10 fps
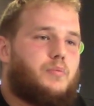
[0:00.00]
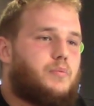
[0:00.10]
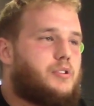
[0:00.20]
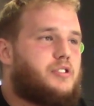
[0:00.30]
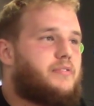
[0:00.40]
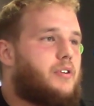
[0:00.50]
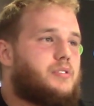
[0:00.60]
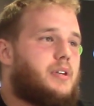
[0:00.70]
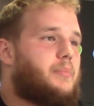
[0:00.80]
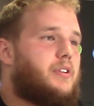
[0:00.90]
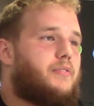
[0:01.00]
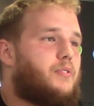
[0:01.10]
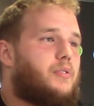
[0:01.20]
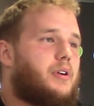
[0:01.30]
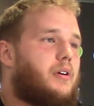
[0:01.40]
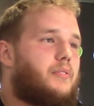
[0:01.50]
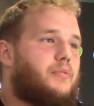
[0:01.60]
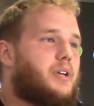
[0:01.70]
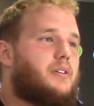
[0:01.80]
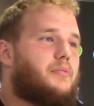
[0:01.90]
We're just focused on being four and zero. Oh. If
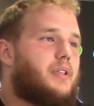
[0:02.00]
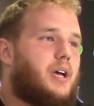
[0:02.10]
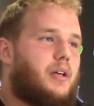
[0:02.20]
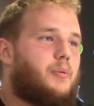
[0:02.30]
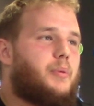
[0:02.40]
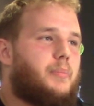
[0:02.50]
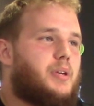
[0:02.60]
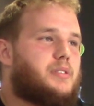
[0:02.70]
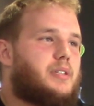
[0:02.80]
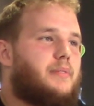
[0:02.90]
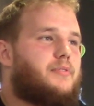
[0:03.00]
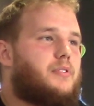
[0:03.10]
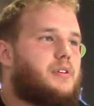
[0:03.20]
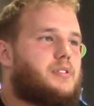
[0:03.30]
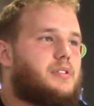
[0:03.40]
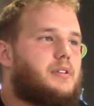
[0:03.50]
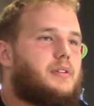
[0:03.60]
we can do that, it will be a big step for us.